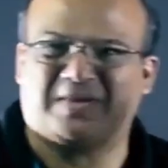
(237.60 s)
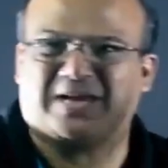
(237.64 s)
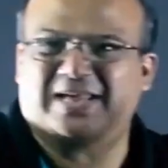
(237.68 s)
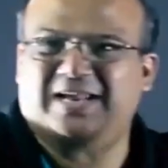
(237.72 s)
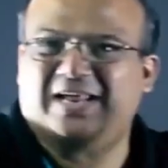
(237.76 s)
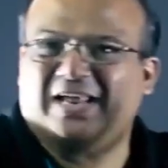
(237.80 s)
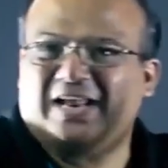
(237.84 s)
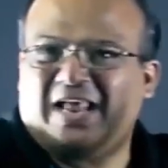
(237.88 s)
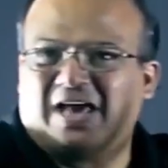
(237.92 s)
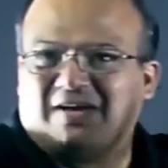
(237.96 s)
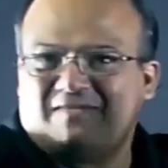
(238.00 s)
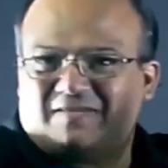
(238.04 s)

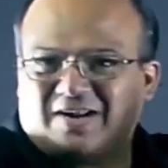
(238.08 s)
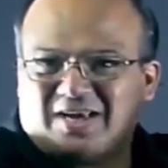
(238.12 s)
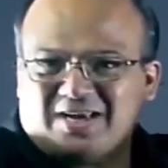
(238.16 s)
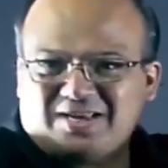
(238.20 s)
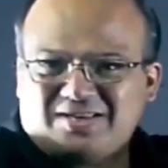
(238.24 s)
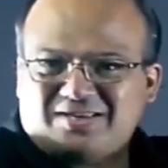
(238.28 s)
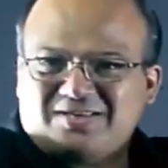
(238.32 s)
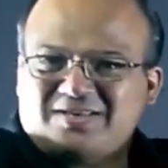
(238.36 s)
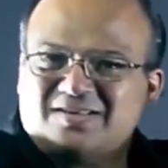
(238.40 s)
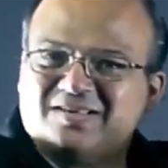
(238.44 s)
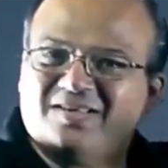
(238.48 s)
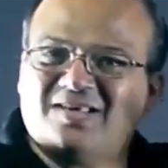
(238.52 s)
mean and
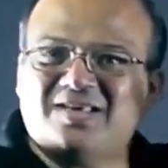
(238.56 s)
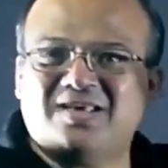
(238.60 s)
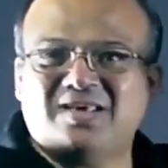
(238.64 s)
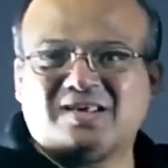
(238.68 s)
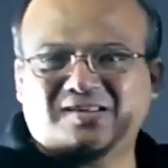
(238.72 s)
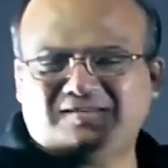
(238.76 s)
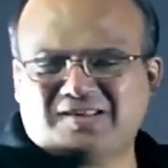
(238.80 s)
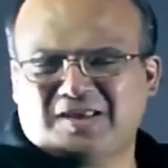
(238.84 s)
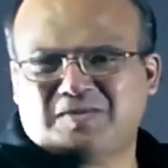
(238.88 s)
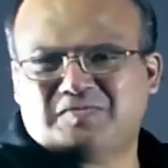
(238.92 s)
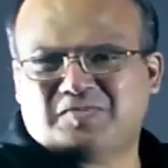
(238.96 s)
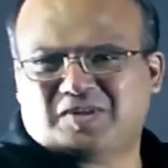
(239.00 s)
average,
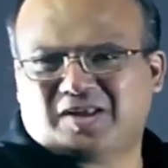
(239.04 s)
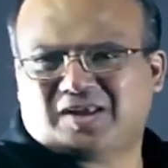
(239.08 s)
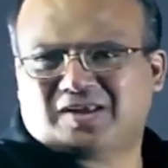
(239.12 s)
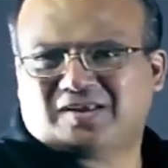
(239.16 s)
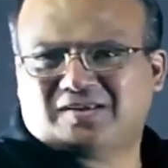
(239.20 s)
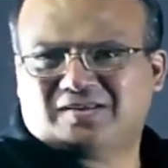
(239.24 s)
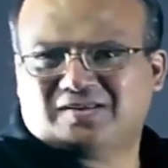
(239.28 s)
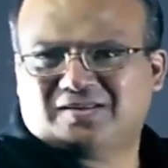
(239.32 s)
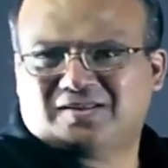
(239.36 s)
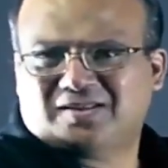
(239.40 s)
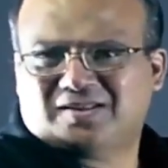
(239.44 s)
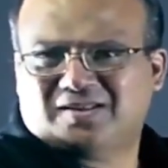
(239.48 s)
same
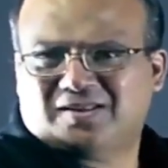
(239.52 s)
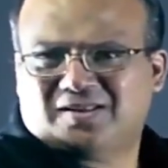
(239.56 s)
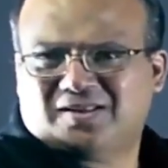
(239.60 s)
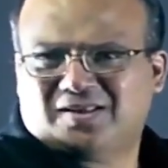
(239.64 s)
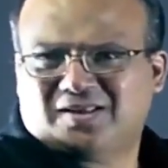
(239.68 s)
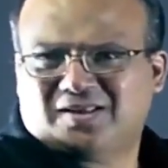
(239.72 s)
thing.